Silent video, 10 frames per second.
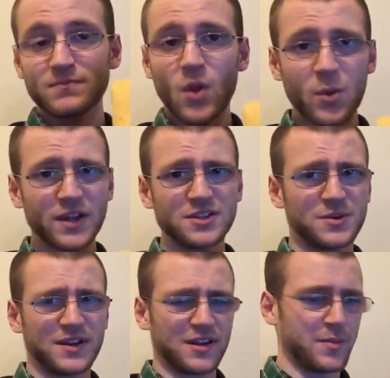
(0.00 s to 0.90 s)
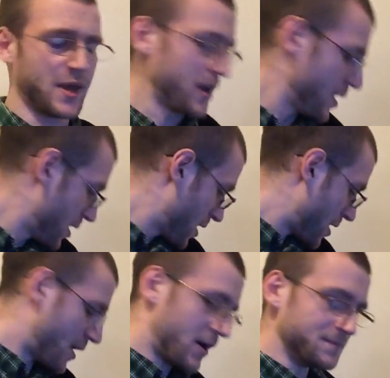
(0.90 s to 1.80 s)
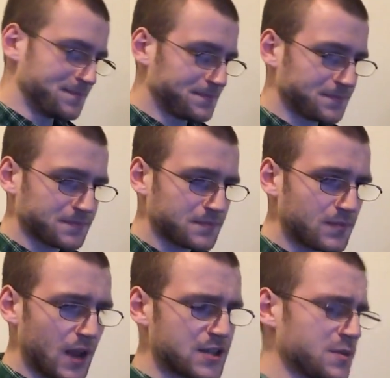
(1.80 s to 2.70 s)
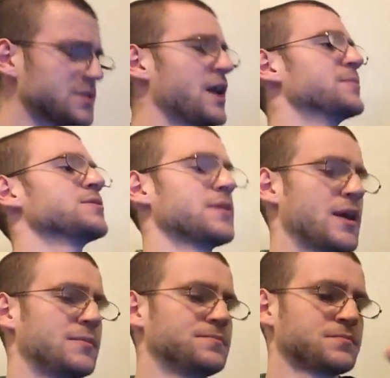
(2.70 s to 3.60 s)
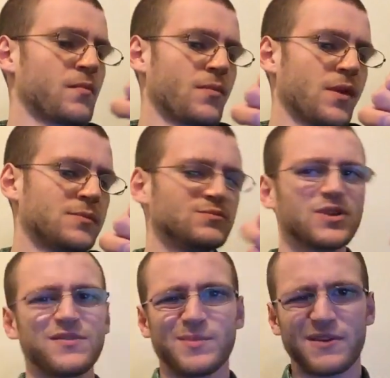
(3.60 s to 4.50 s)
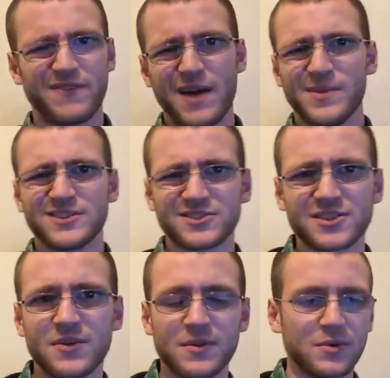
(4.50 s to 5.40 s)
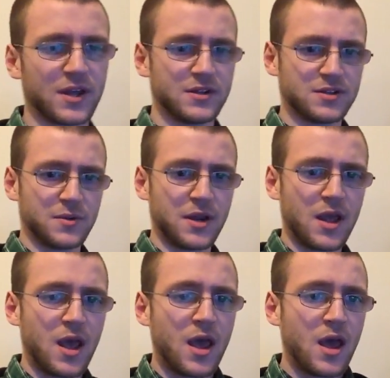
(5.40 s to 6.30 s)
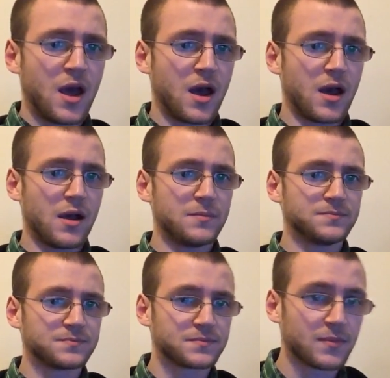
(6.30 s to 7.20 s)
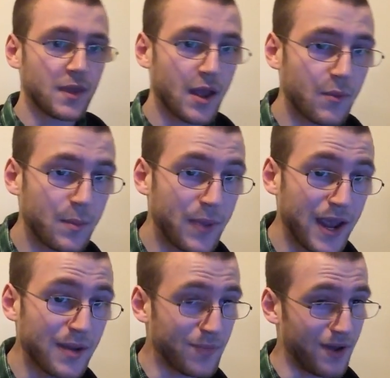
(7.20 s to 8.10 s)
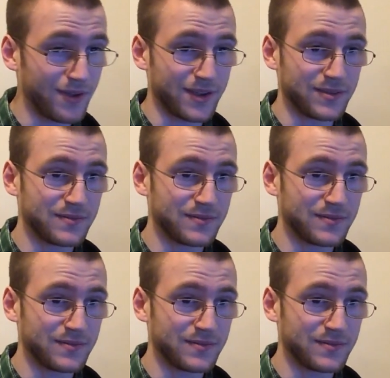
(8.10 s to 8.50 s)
We'll get into it in a little bit. Actually, what time is it right now? We'll give it about 5 minutes or so, and then we'll get into it. I went paintballing,